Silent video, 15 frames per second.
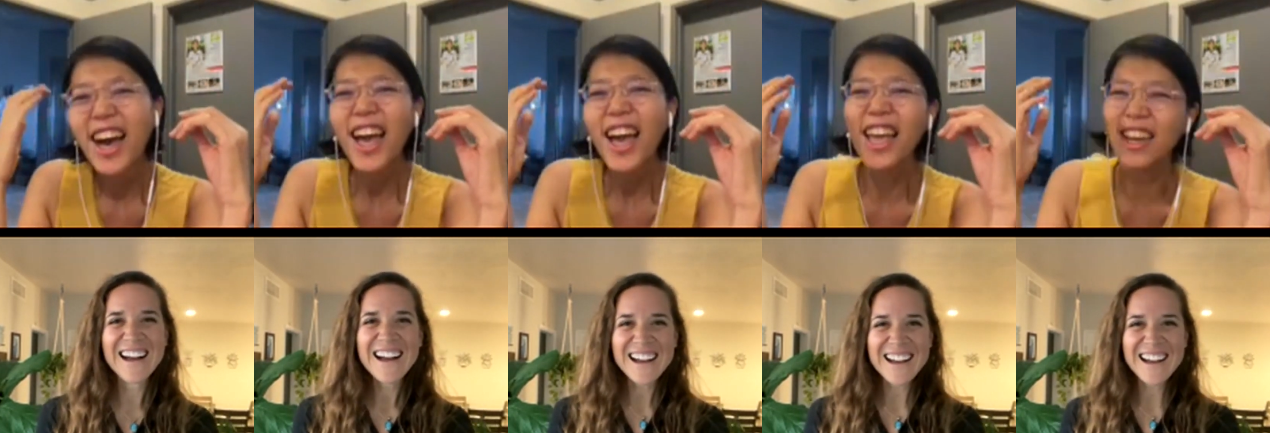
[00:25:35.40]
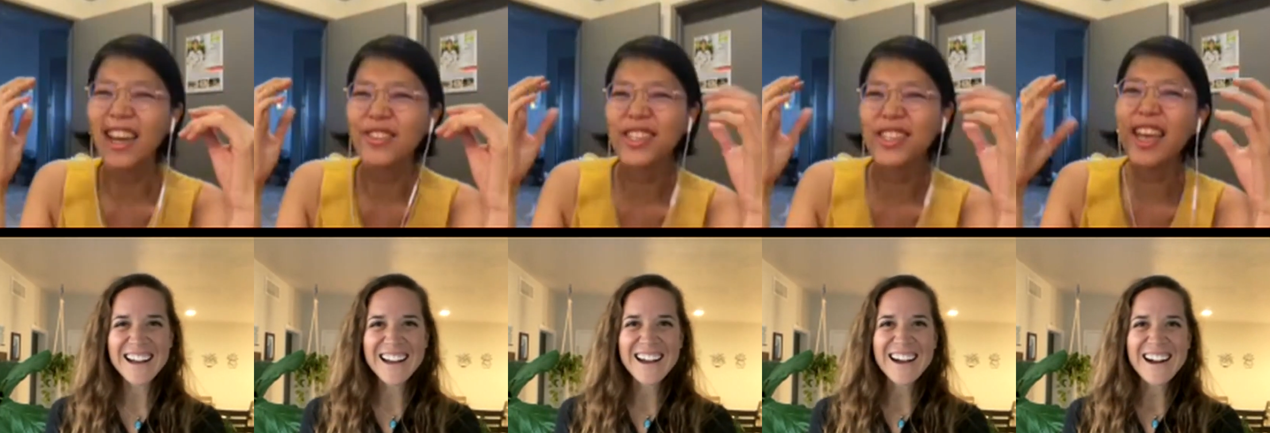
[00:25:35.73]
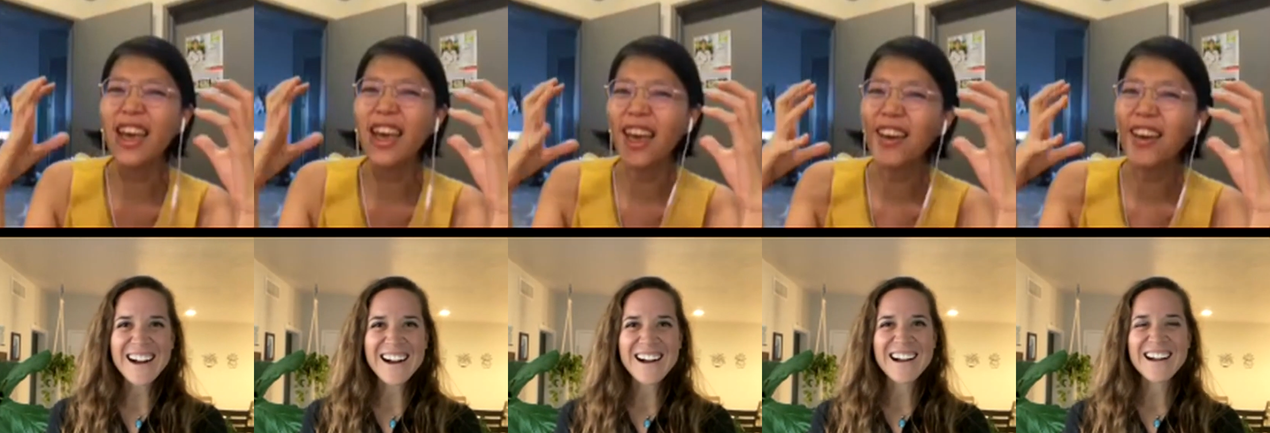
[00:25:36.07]
Speaker 1: and I was like,
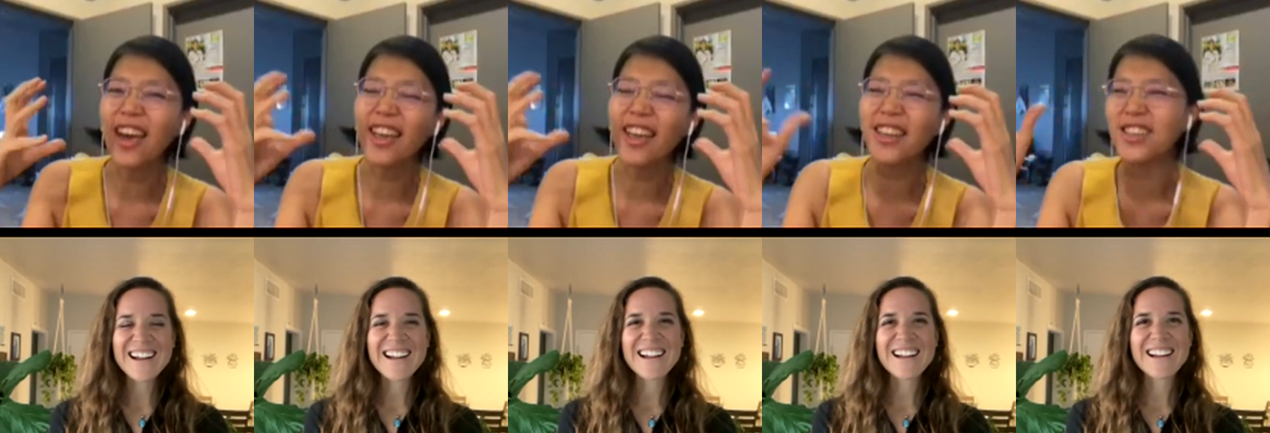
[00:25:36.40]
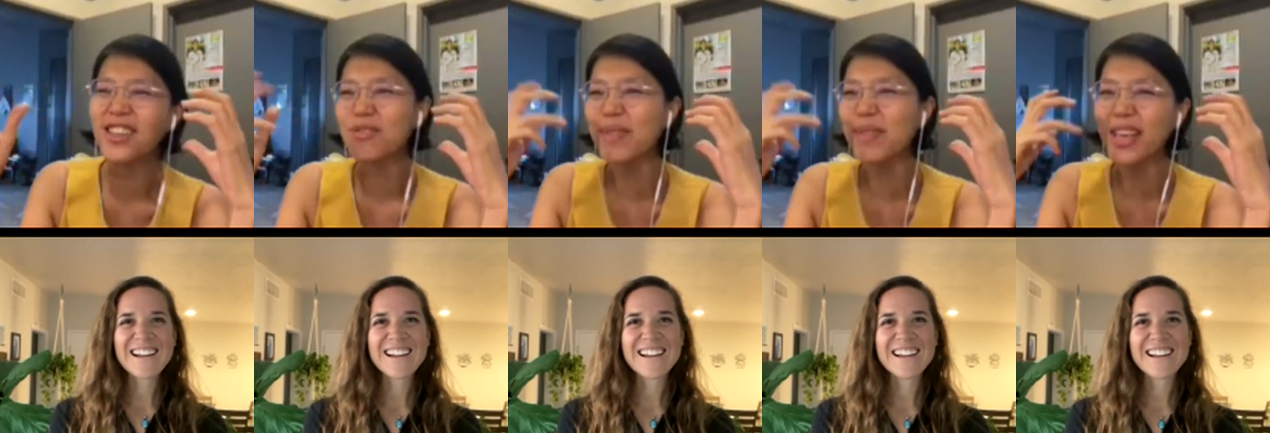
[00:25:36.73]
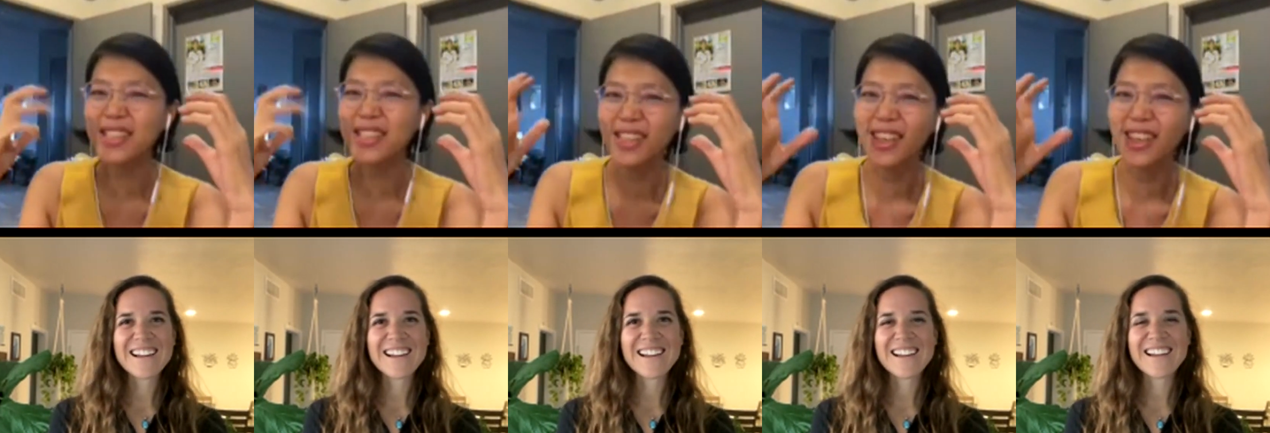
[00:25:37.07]
I, I need to make
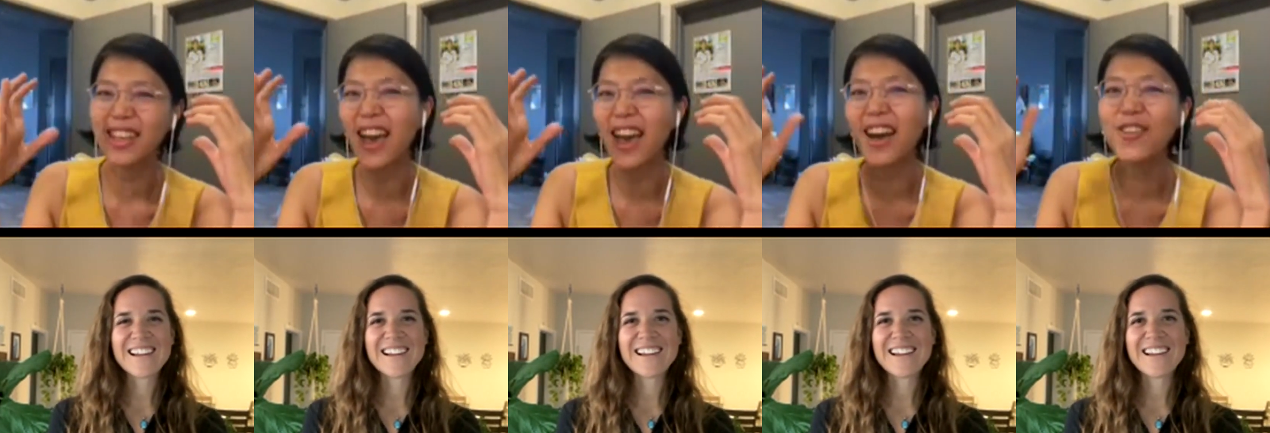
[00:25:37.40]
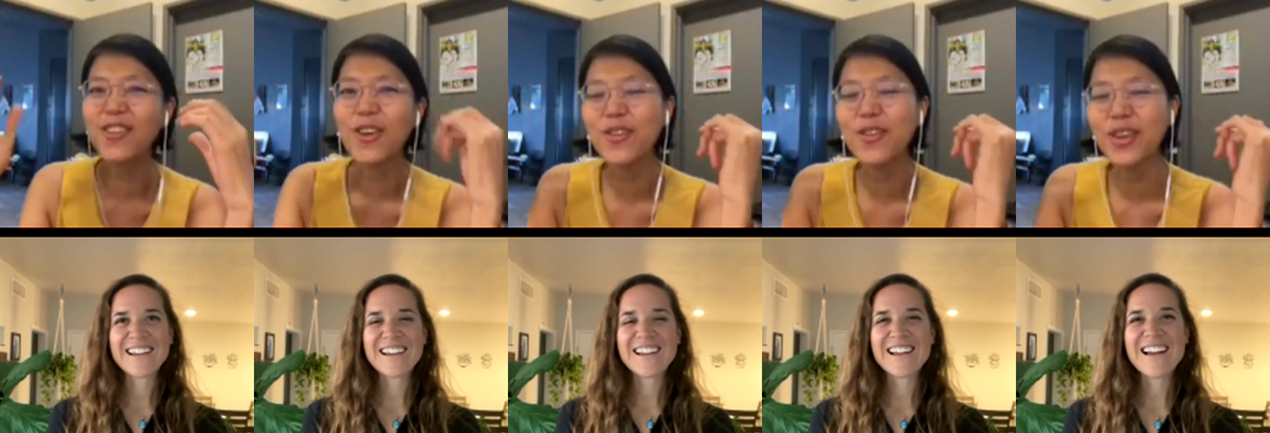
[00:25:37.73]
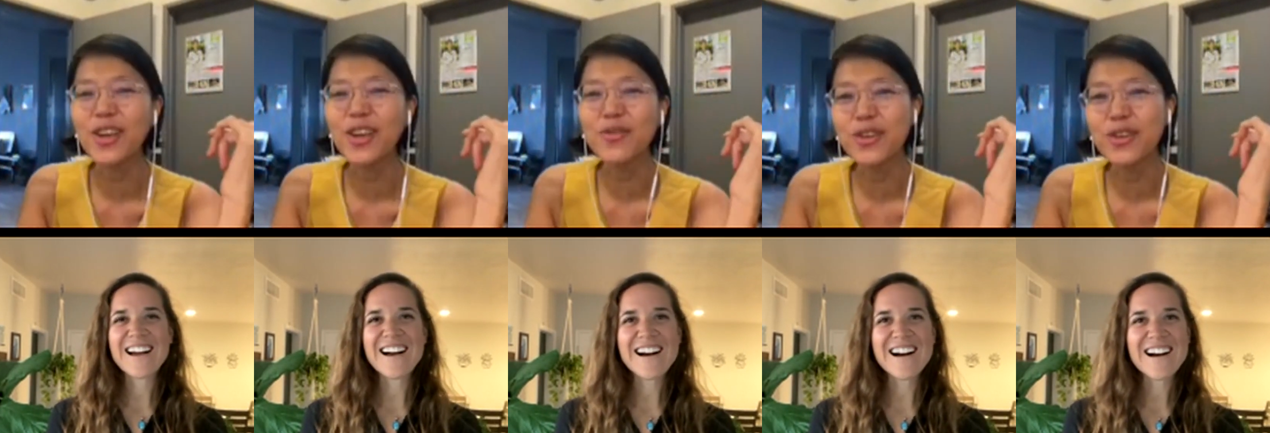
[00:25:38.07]
yeah a raw
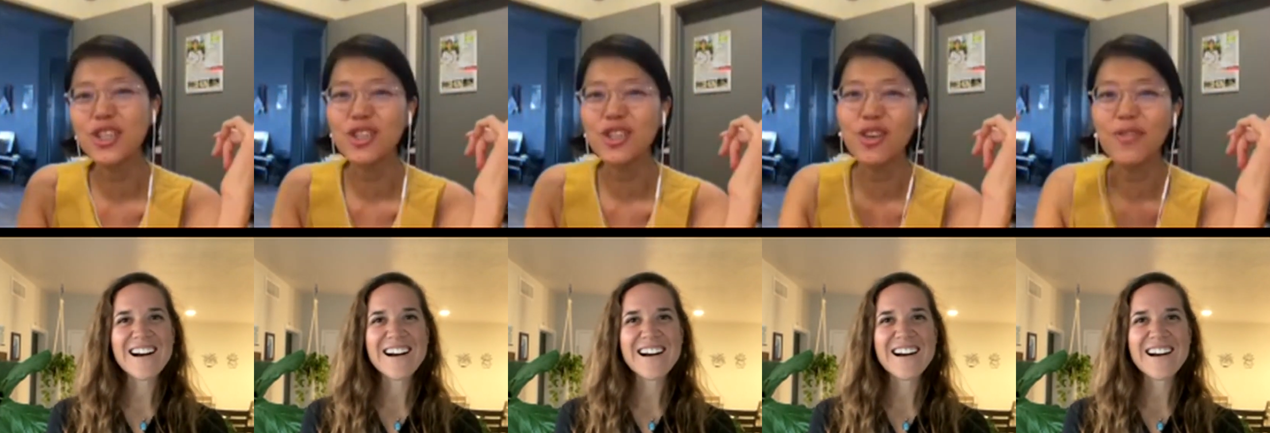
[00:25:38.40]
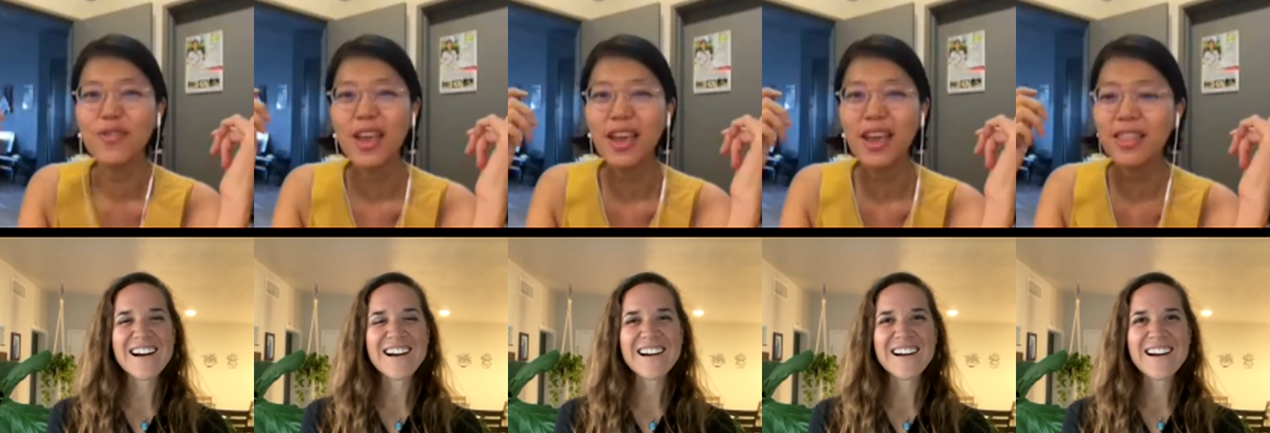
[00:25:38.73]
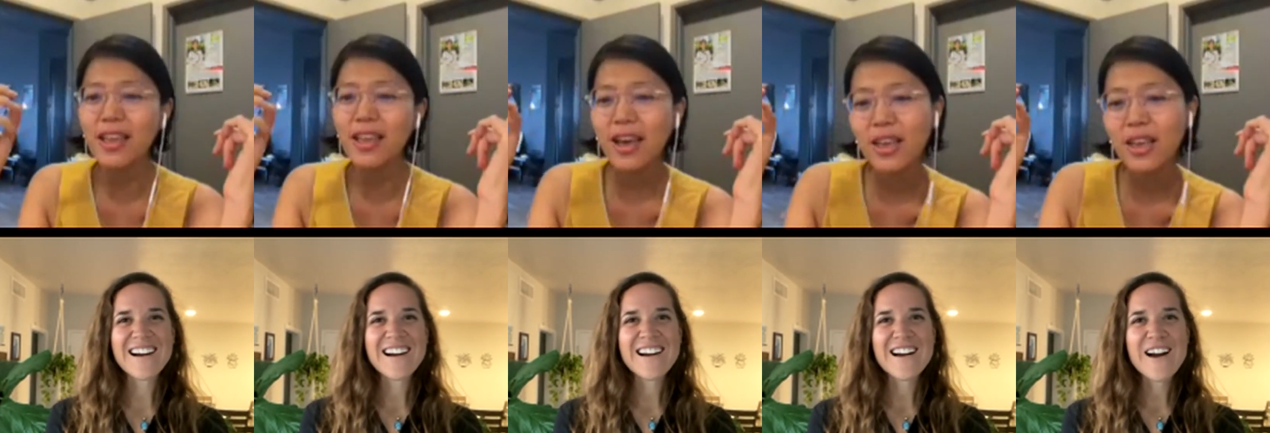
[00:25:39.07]
vegan version of that. I
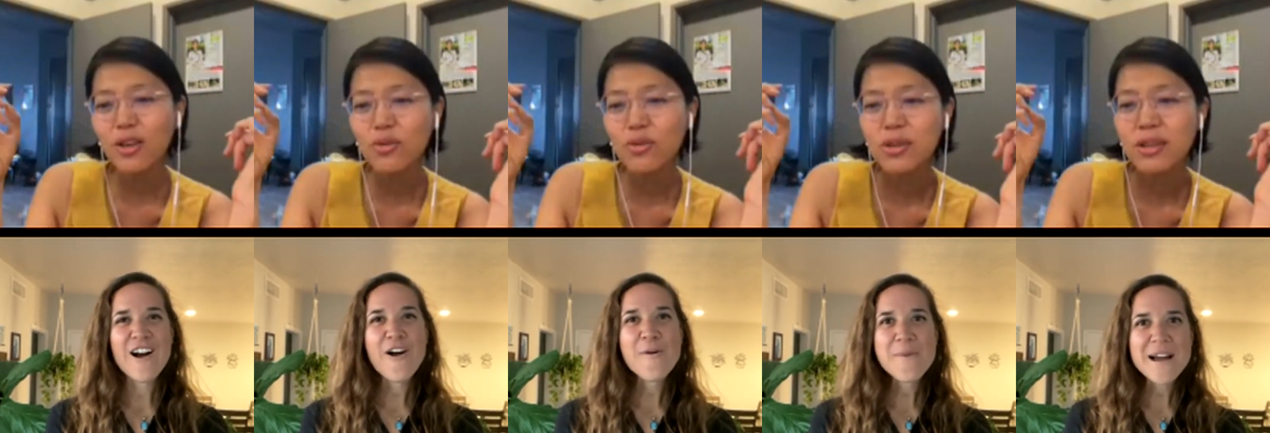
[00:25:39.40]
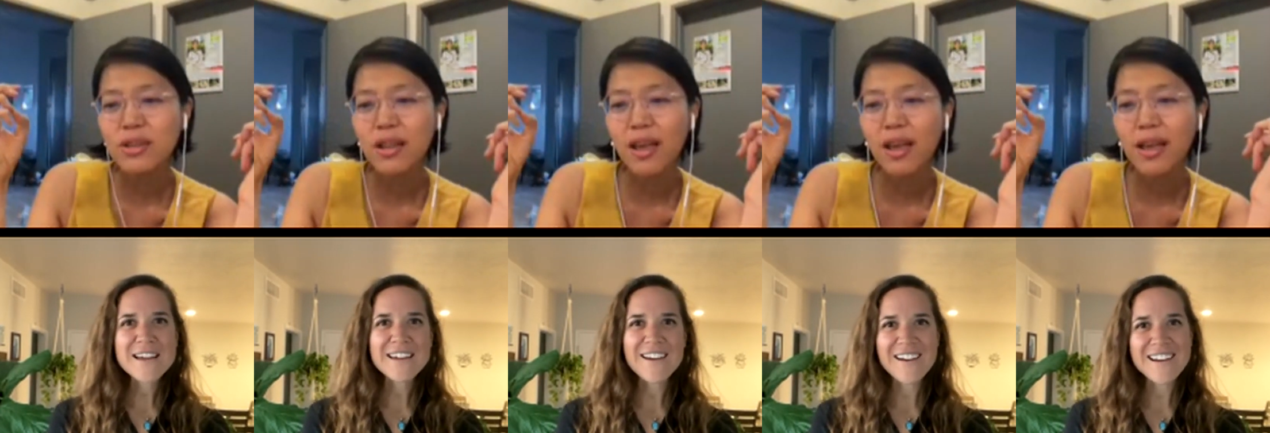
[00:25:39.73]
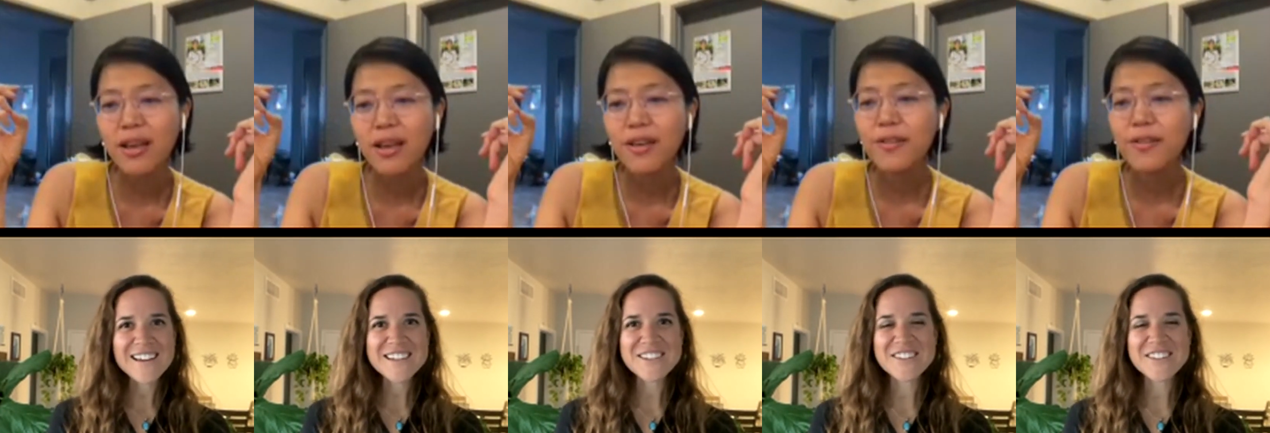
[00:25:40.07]
think oh. I used like